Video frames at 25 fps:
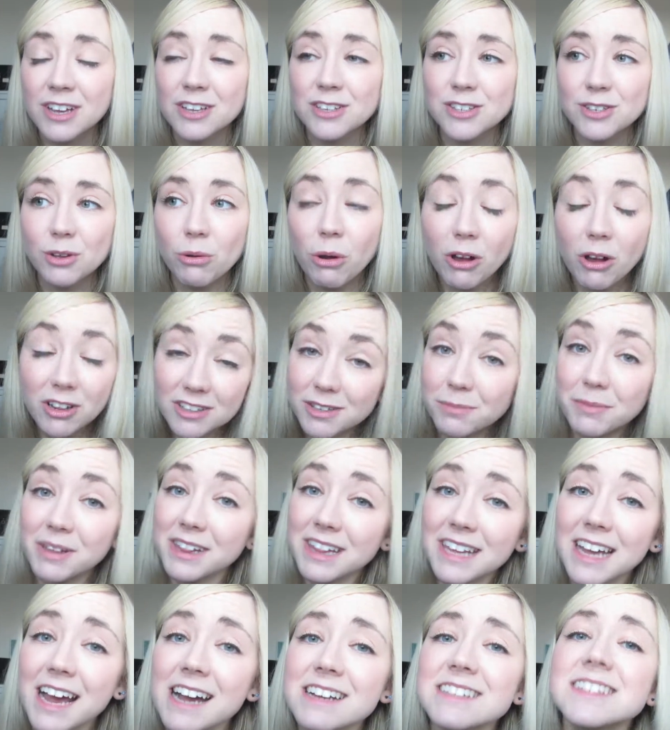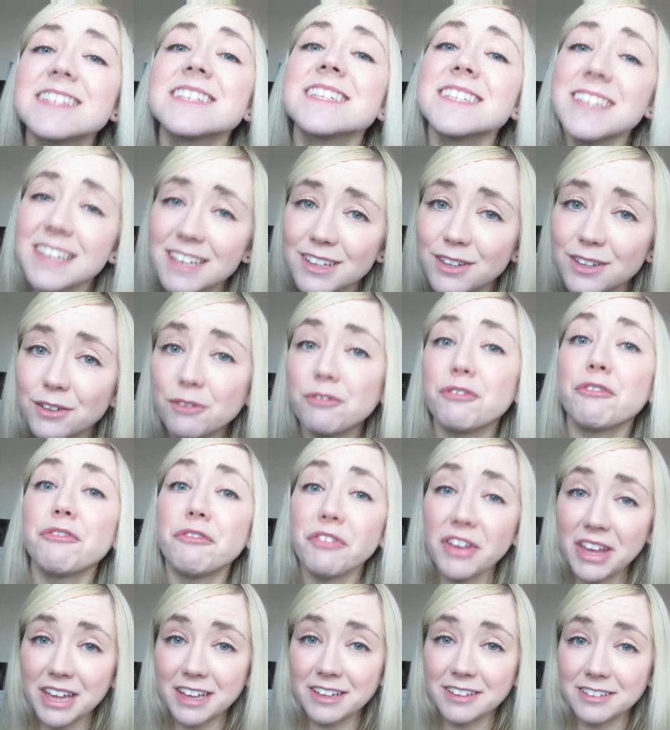So ultimately I still
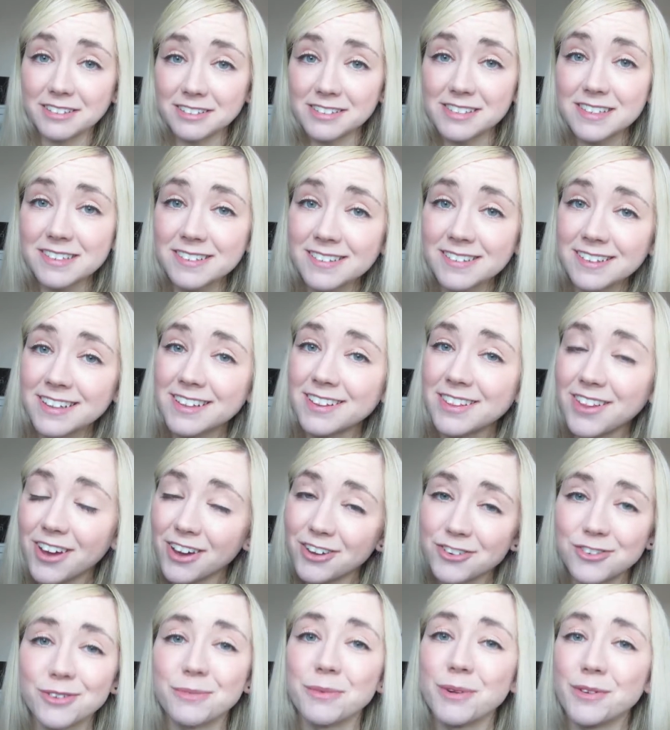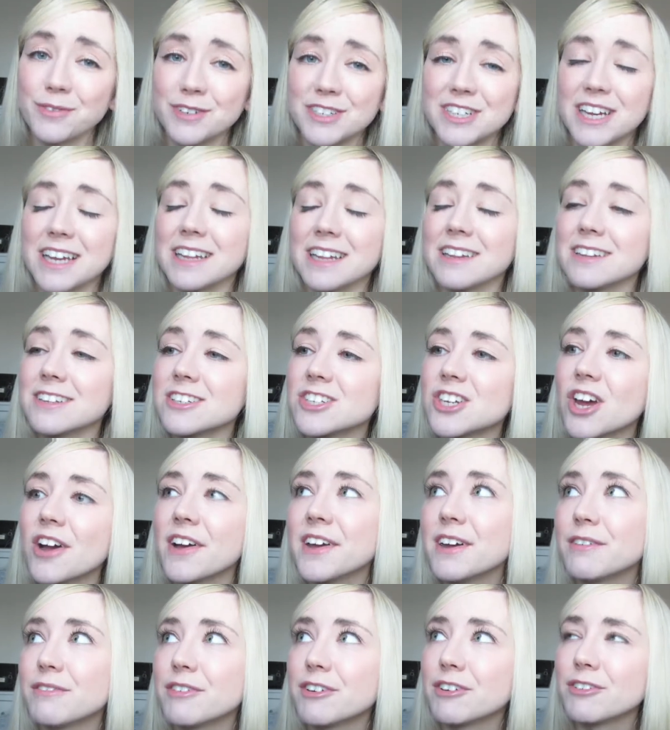failed the 100 movie challenge,
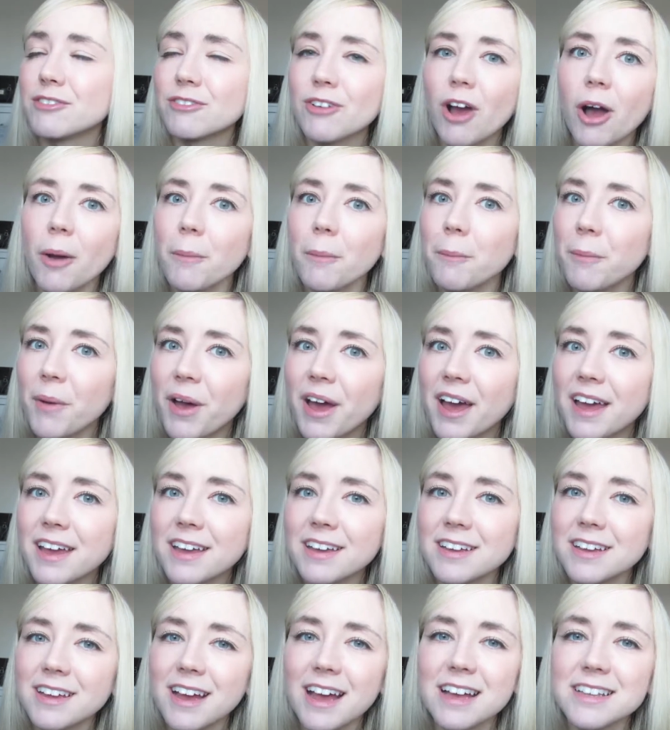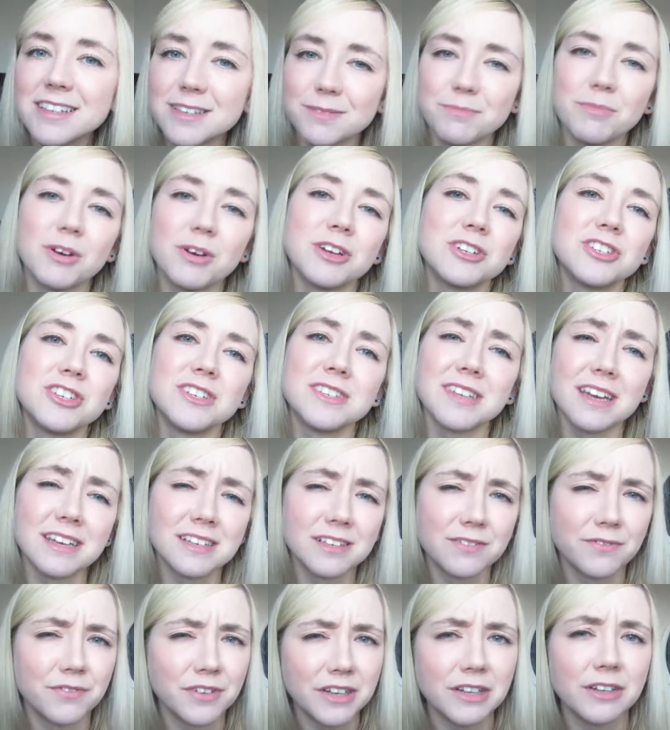however not by as much as I
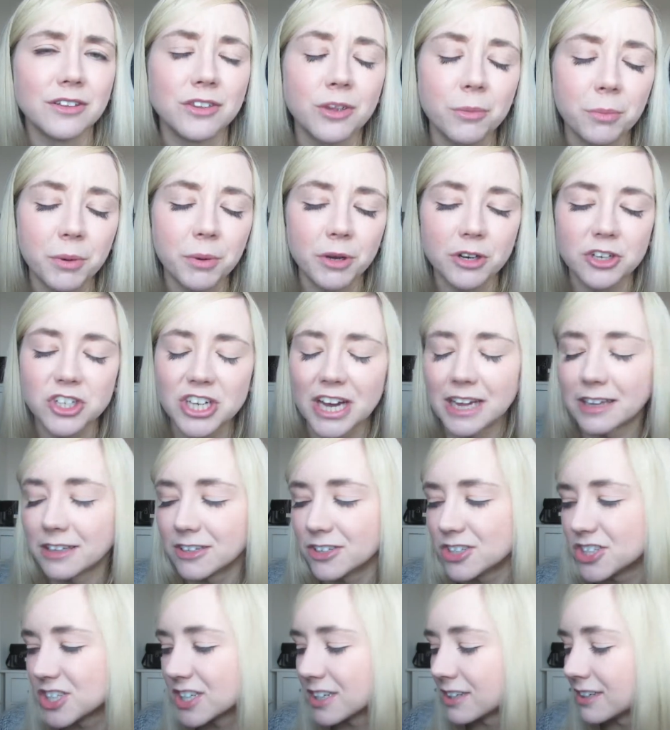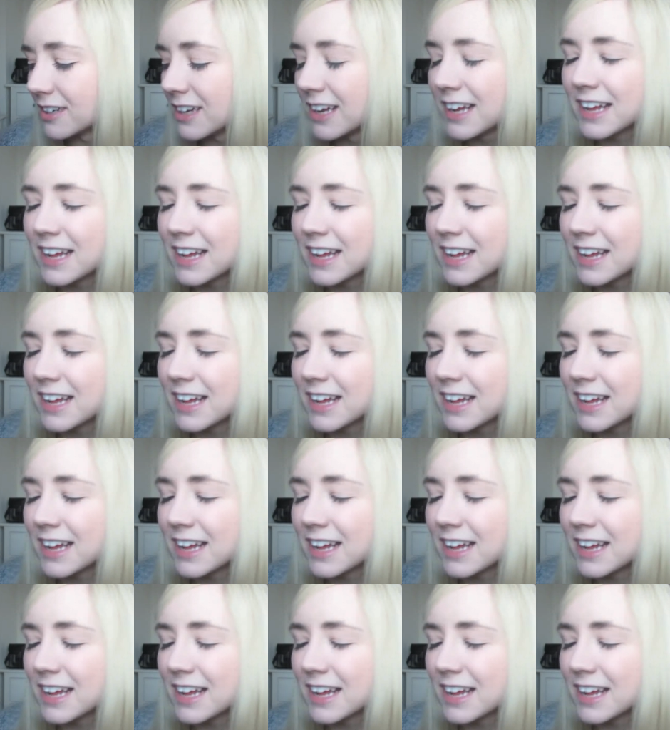failed the book challenge.